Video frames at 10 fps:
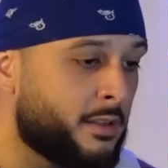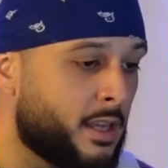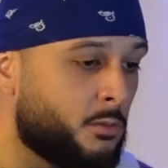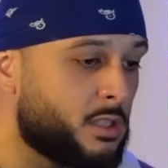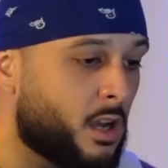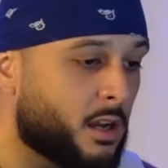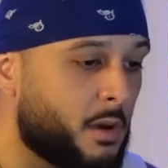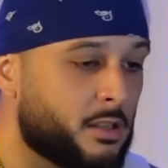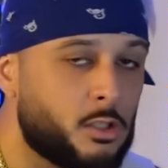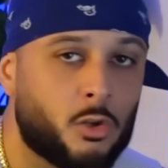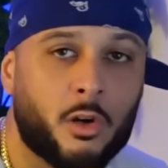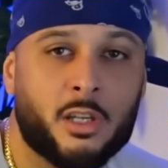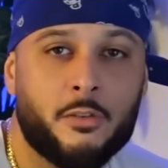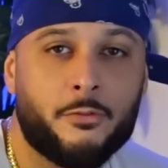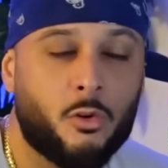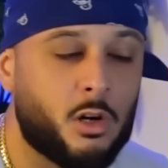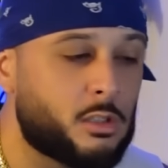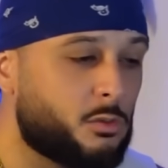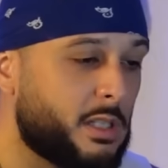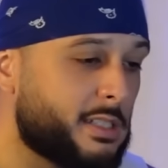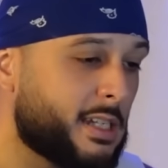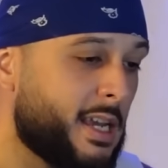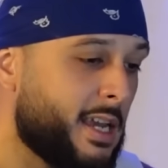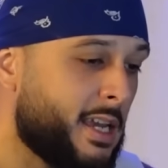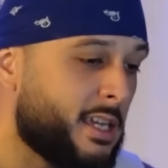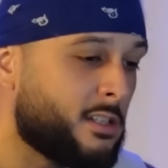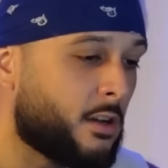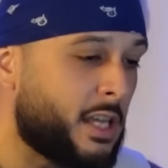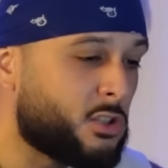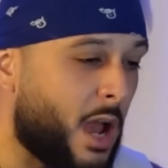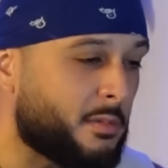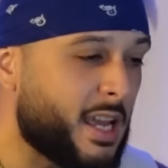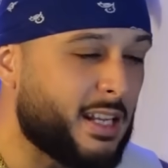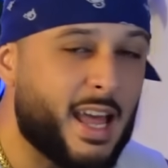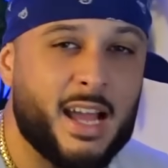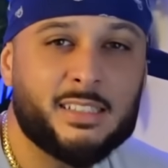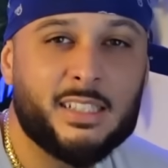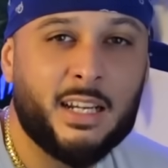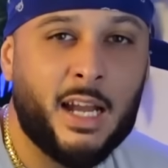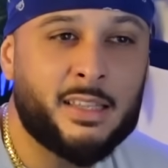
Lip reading: And then we talked about these Orchid 4s, which, you know, they dropped late last year.